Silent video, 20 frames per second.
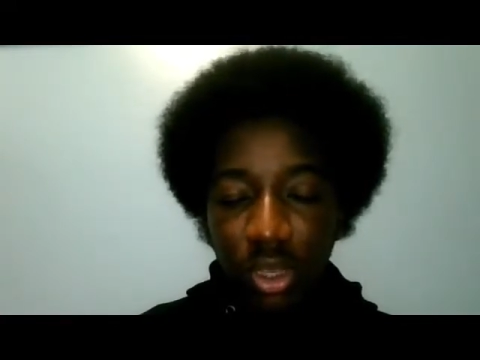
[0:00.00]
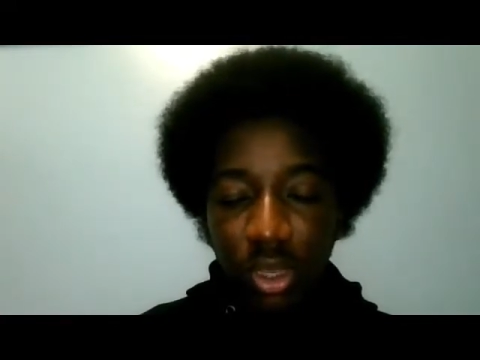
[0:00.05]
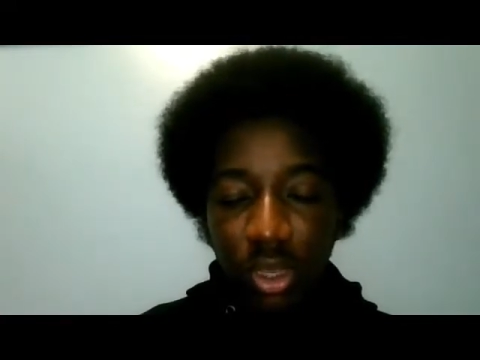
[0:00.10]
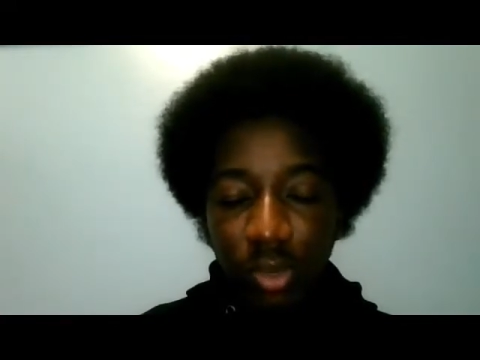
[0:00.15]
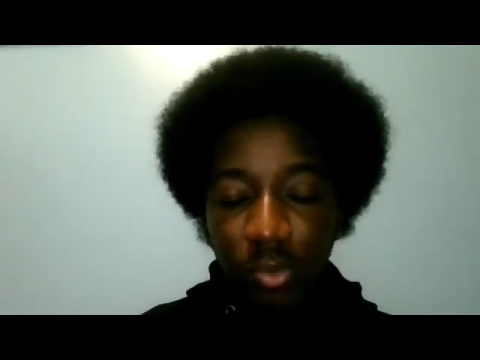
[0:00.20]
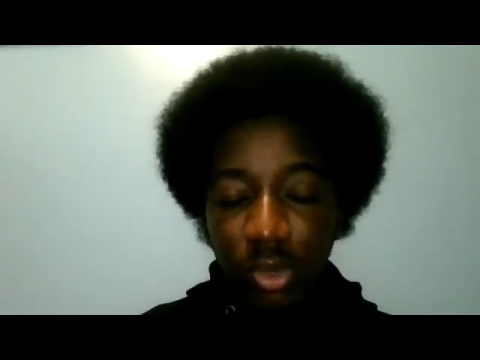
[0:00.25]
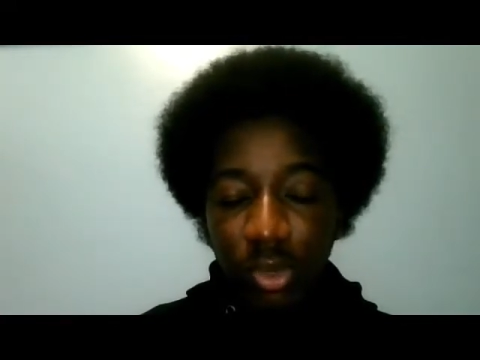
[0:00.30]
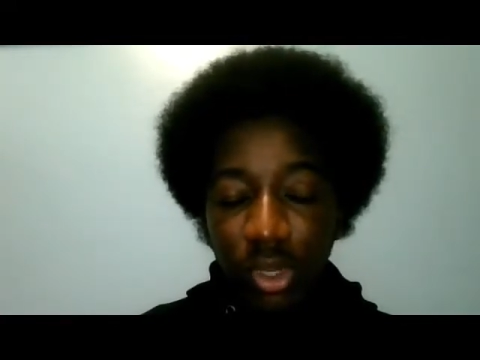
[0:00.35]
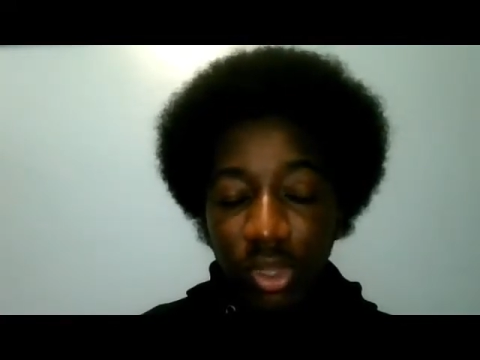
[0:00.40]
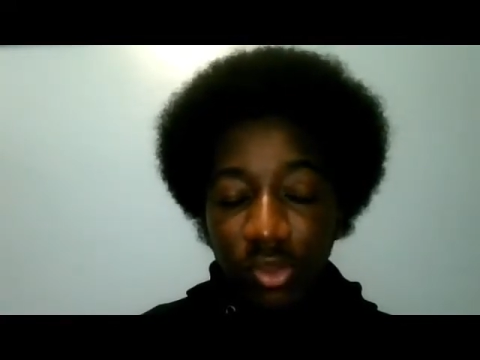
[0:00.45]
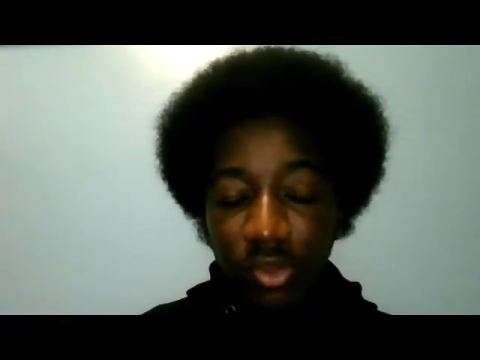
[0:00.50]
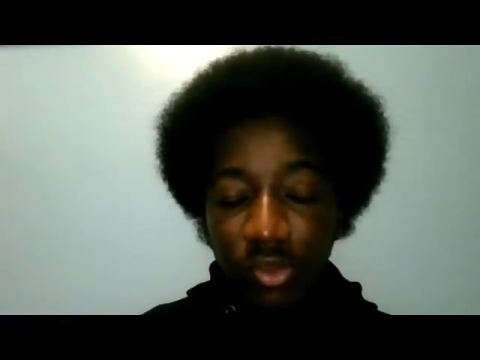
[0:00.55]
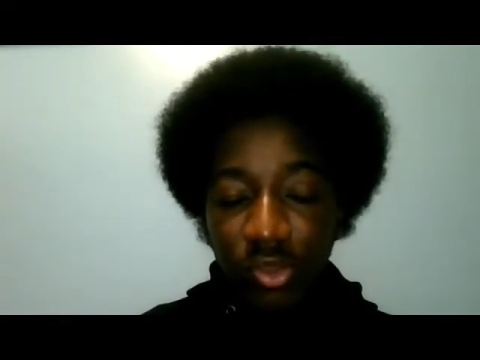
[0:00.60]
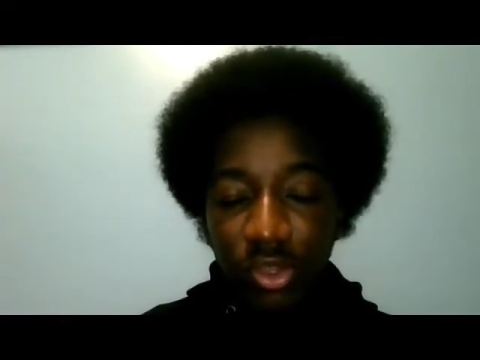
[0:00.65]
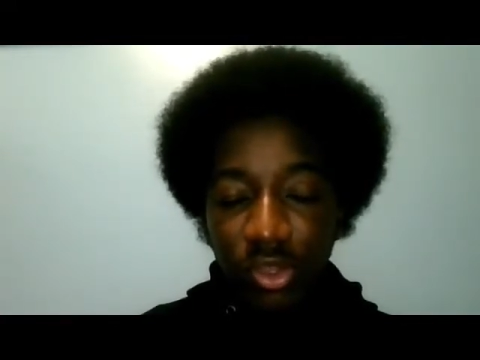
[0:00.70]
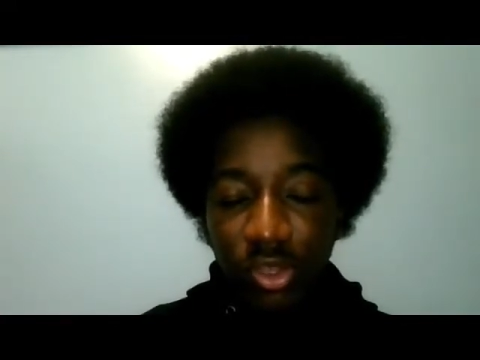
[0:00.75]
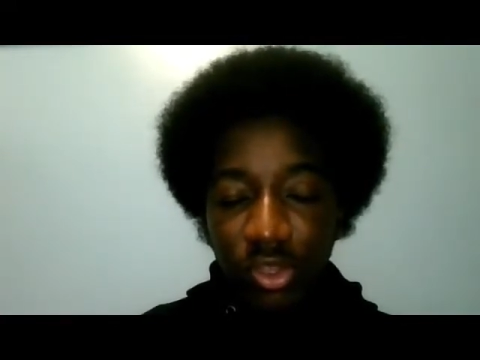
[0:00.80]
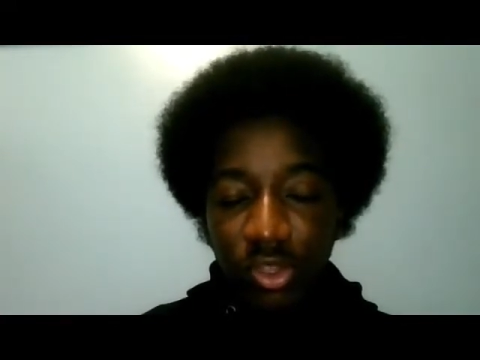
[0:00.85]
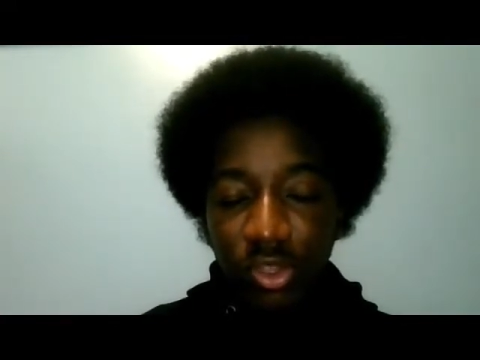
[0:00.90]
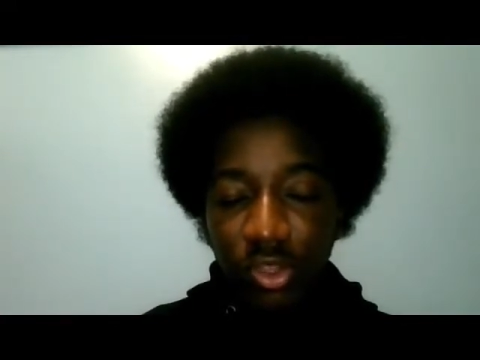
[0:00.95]
I pray that you
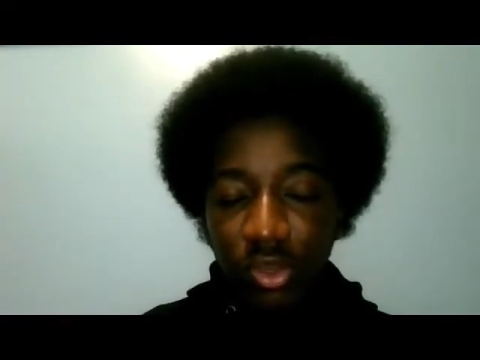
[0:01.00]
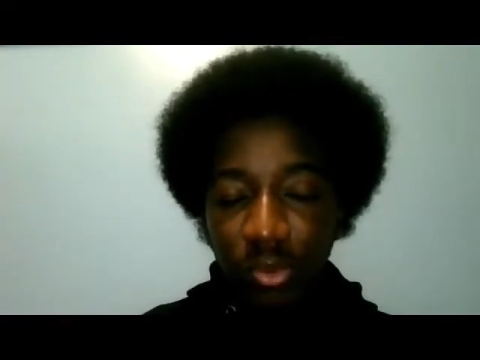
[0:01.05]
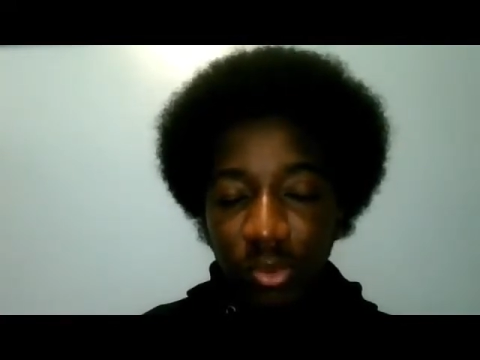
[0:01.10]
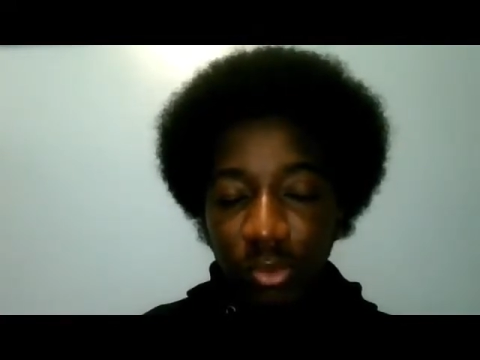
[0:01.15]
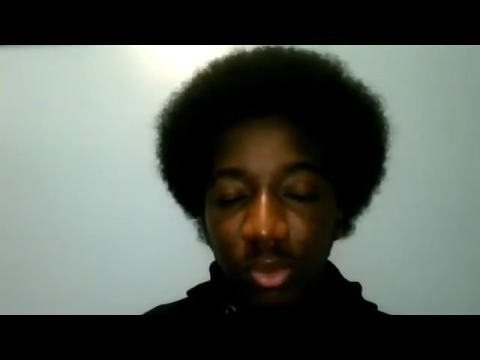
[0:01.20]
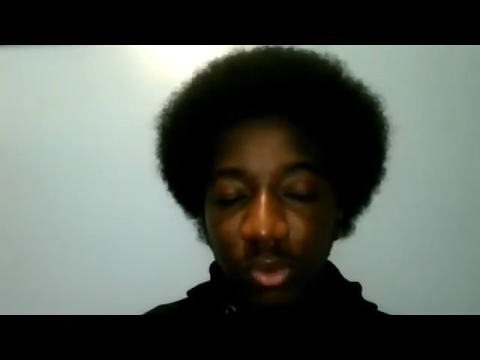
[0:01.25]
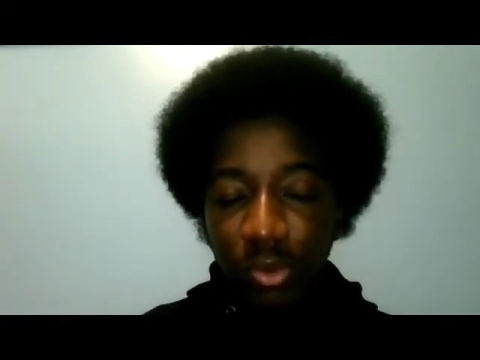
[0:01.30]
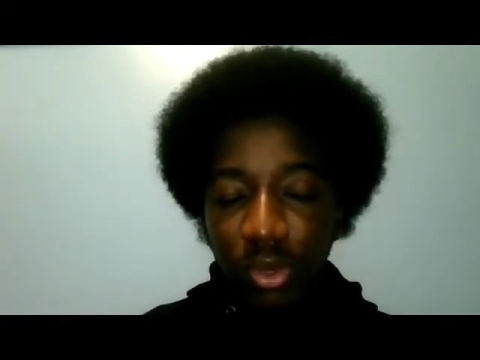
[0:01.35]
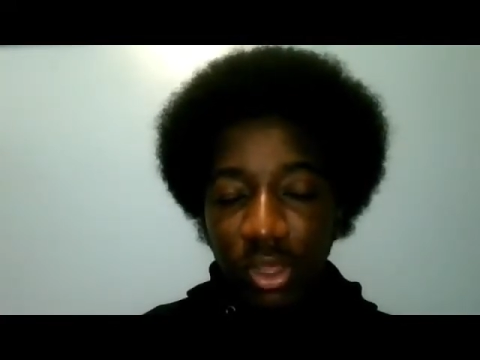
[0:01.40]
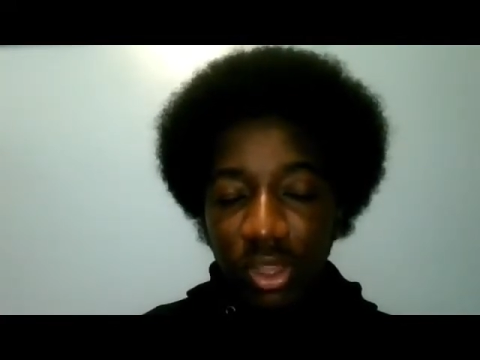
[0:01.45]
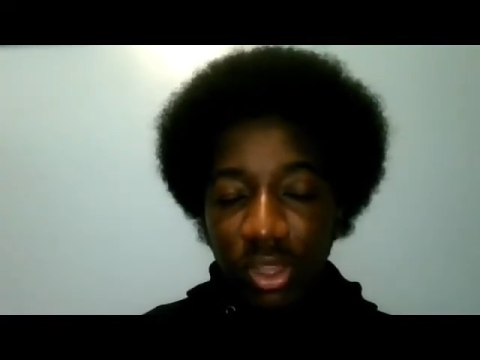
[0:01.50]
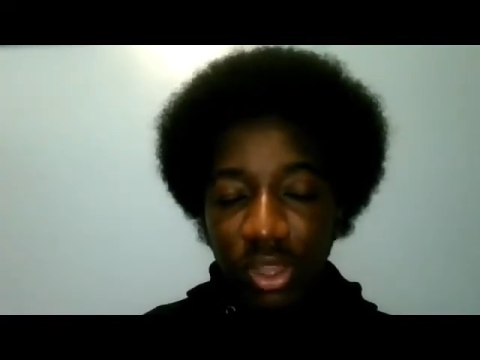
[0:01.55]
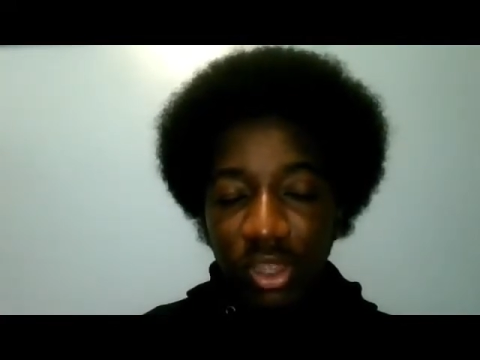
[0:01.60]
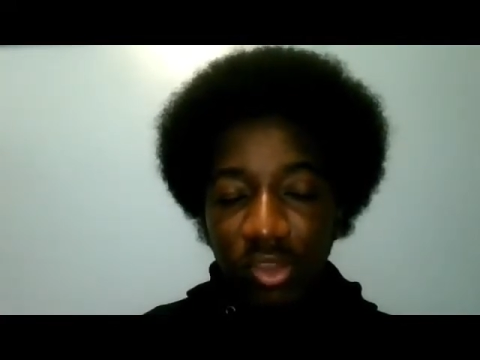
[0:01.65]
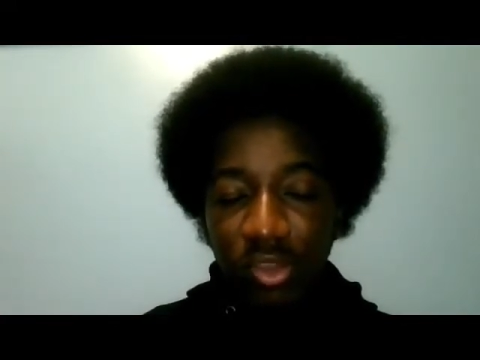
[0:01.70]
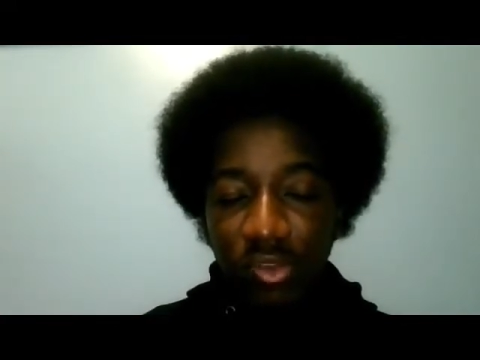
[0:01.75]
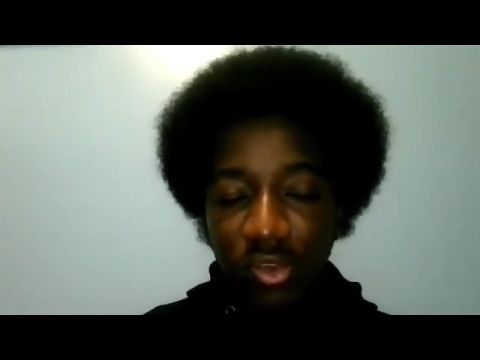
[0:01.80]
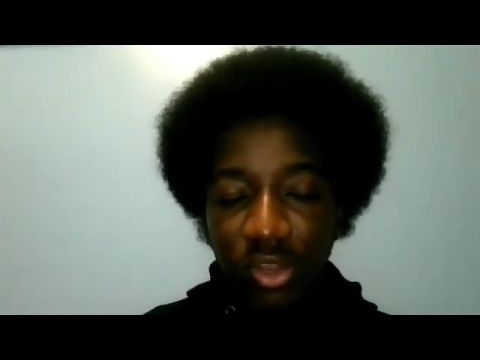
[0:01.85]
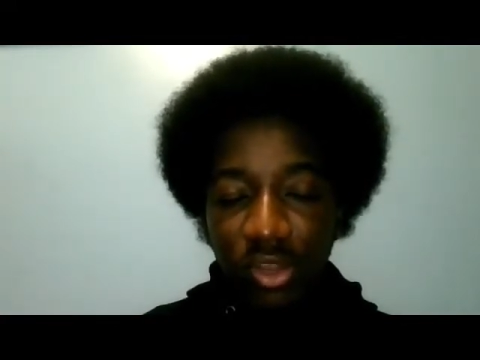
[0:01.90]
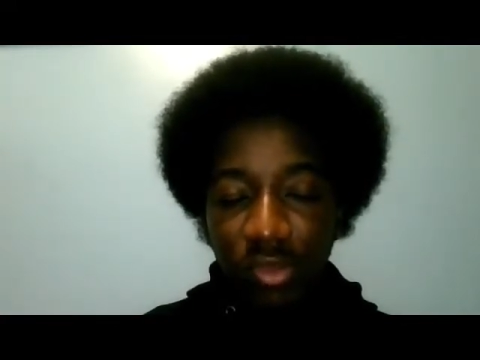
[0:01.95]
continue to be with us
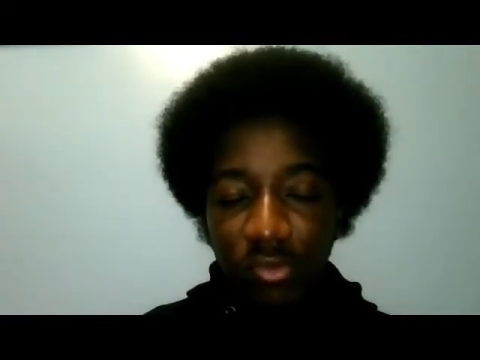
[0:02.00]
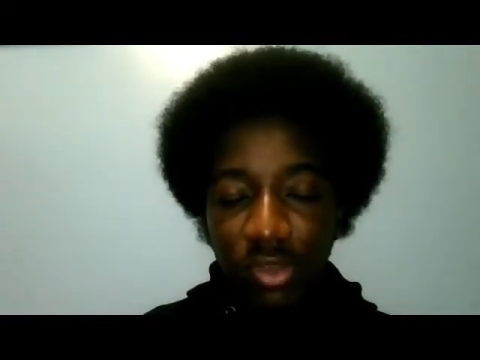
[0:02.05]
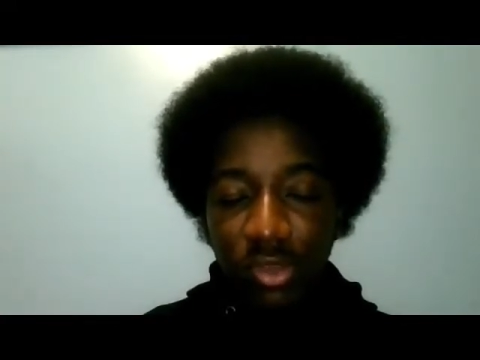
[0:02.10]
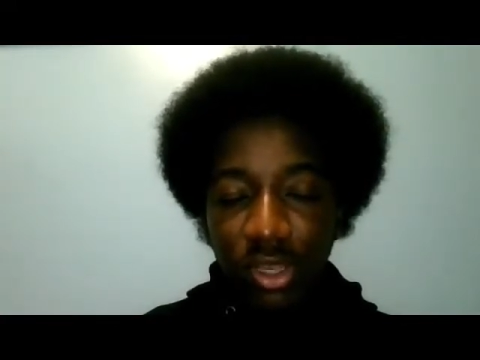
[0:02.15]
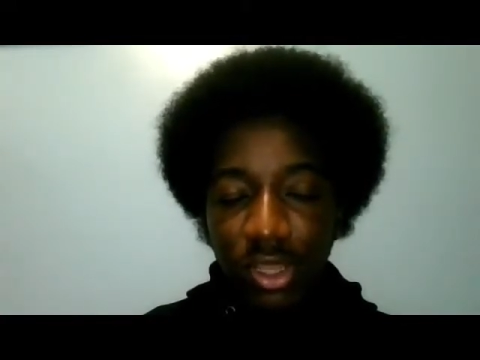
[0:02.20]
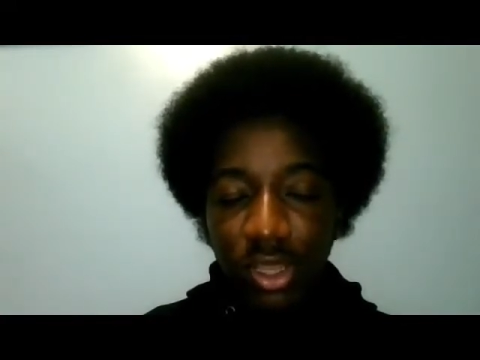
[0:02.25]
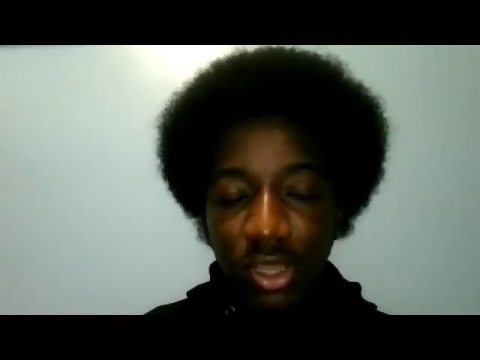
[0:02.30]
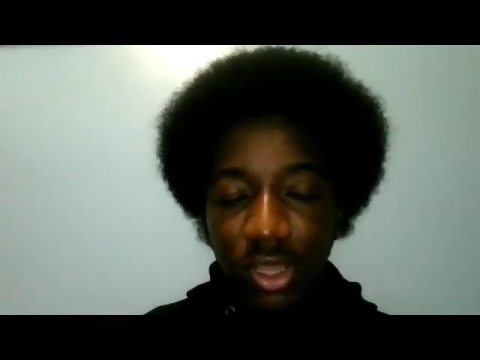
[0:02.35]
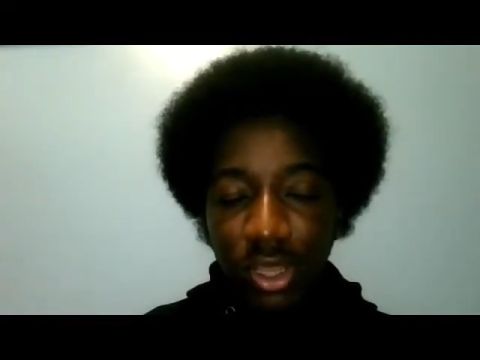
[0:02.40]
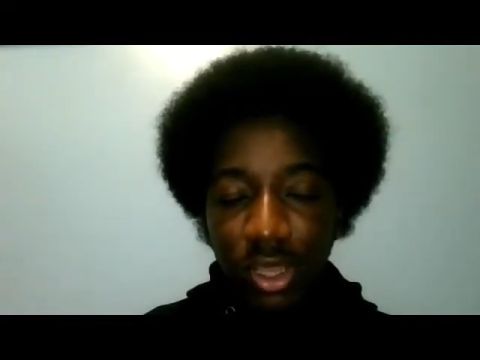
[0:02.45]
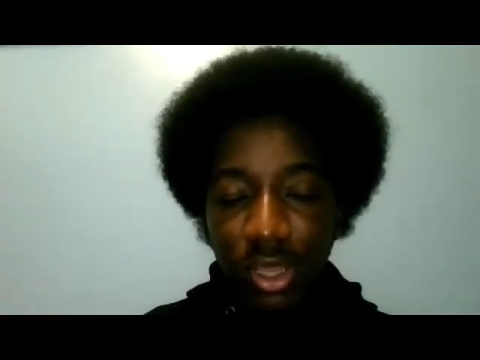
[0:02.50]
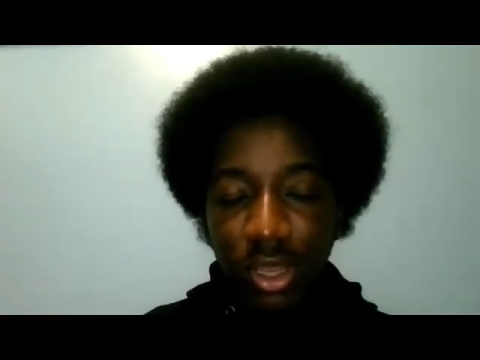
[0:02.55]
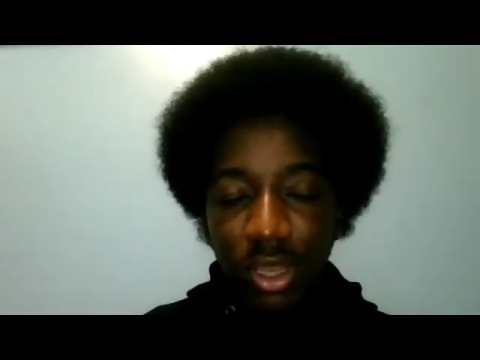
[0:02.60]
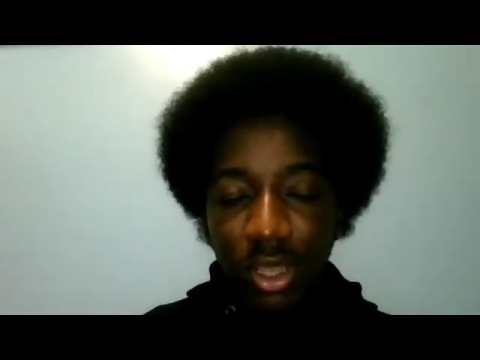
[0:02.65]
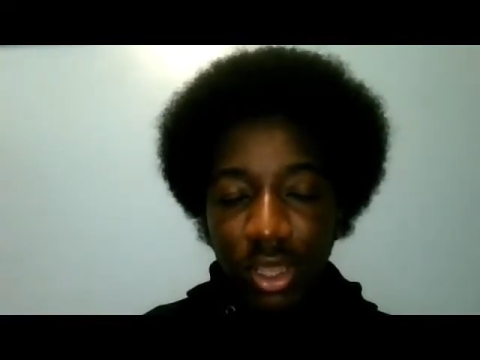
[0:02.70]
each and every day, God.